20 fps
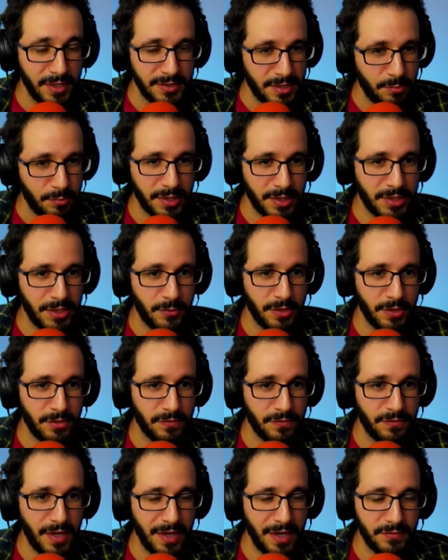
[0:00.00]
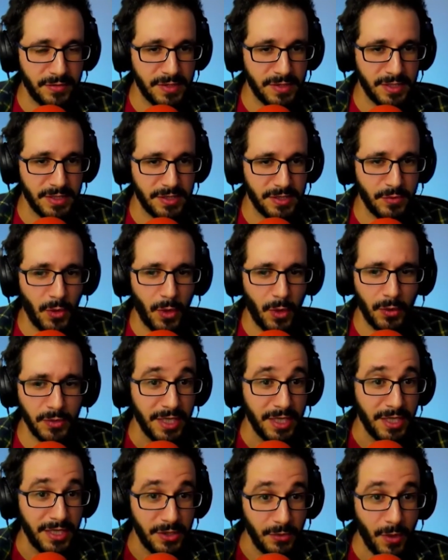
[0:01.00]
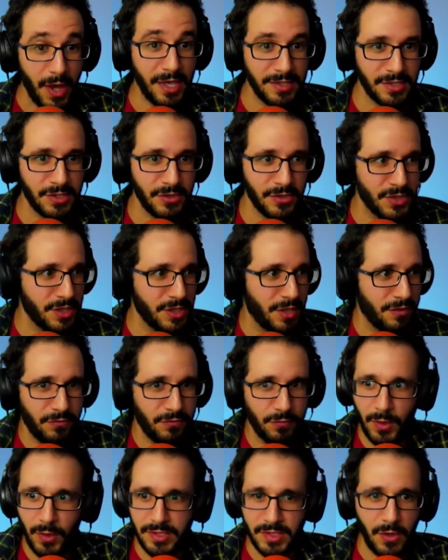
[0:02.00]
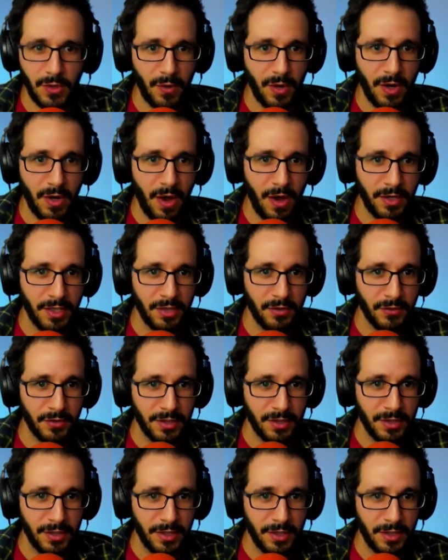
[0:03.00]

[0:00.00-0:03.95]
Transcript: typically when you're 5 or 6 year old, you ask yourself, what's going on here?